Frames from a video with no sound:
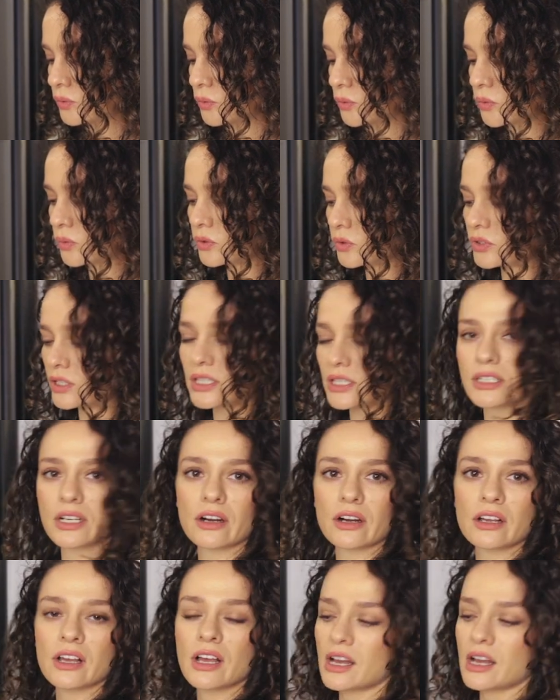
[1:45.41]
cool. These
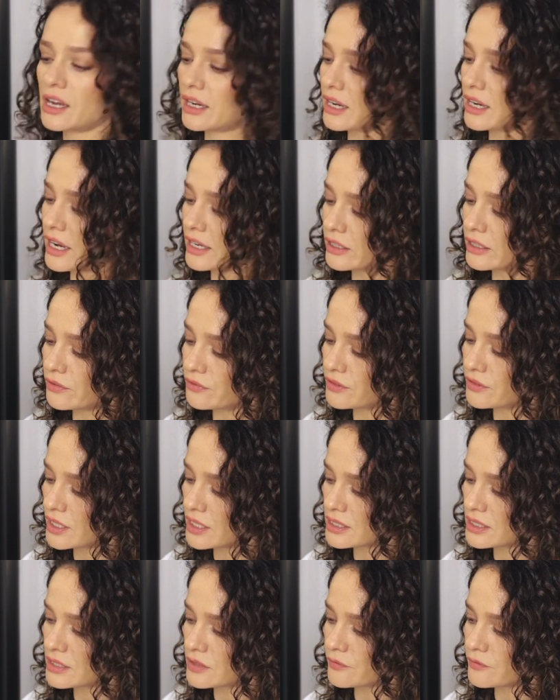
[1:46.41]
are kind of
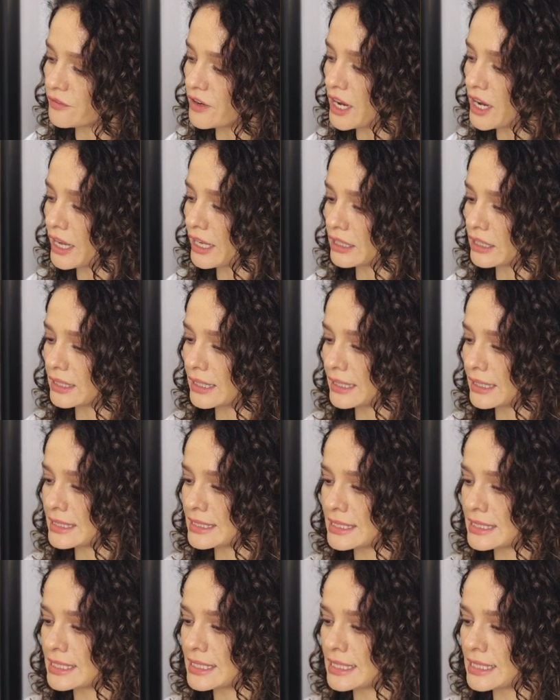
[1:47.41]
this
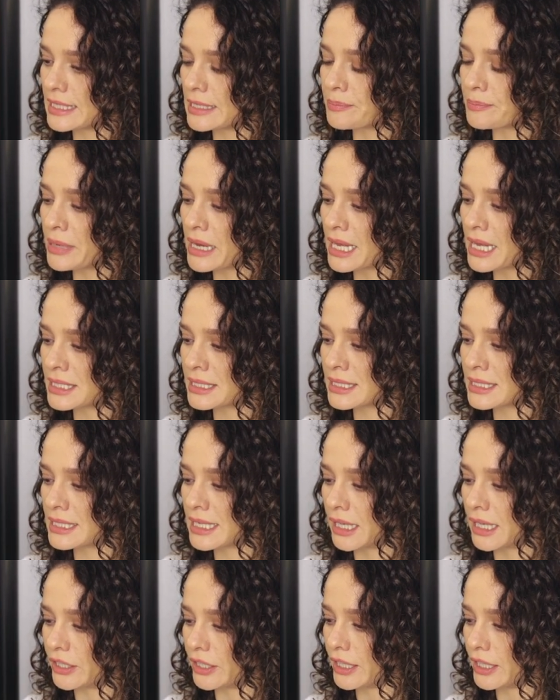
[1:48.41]
violet-y
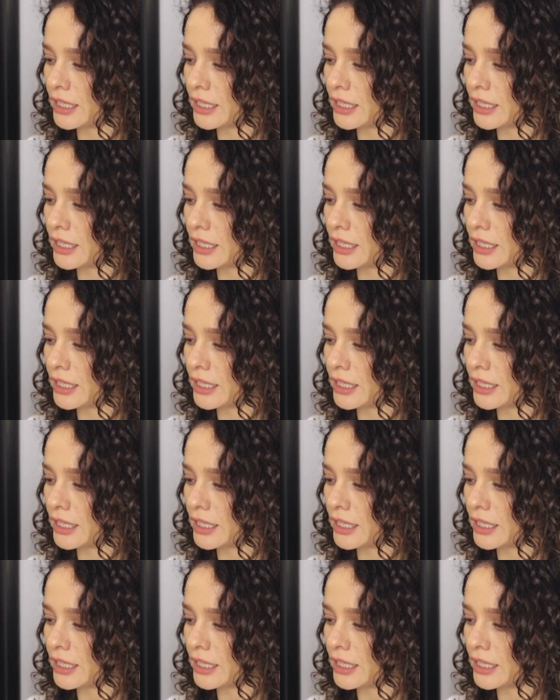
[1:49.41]
pastel-y